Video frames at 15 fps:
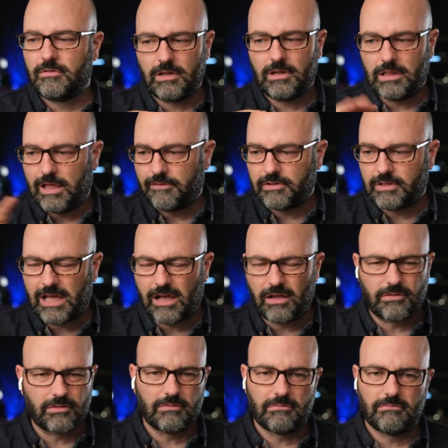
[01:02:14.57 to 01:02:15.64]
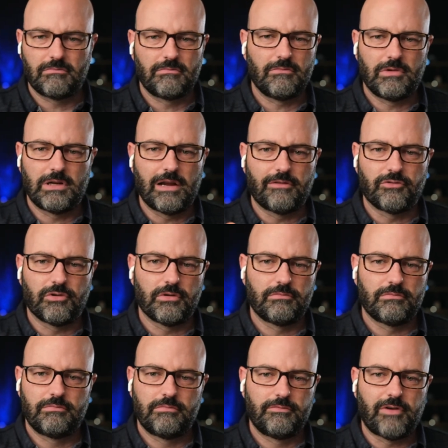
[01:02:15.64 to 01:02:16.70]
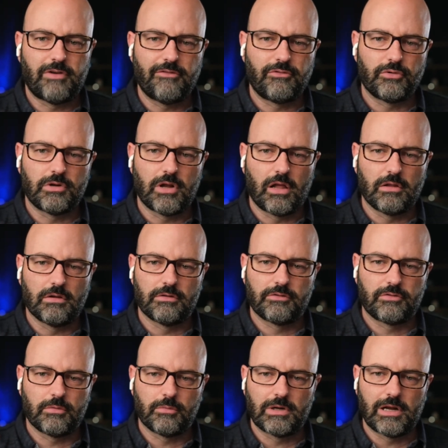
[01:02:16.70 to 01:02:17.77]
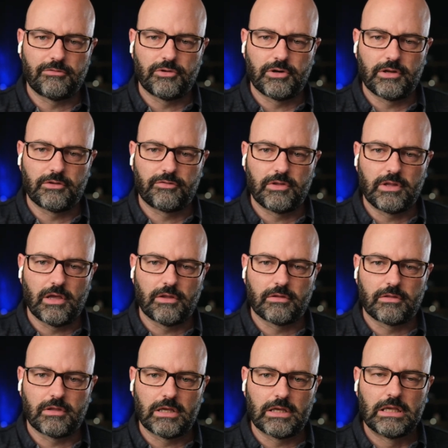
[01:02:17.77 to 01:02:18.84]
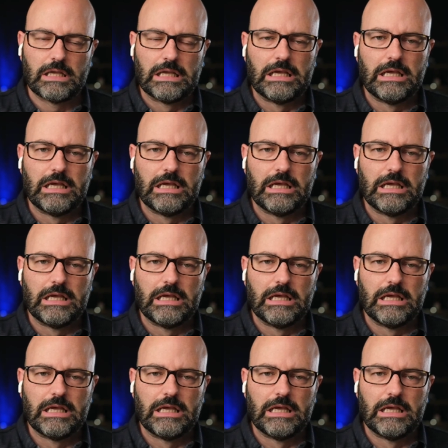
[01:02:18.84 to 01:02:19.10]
$11,000, whatever, $500 or whatever it is for the other thing.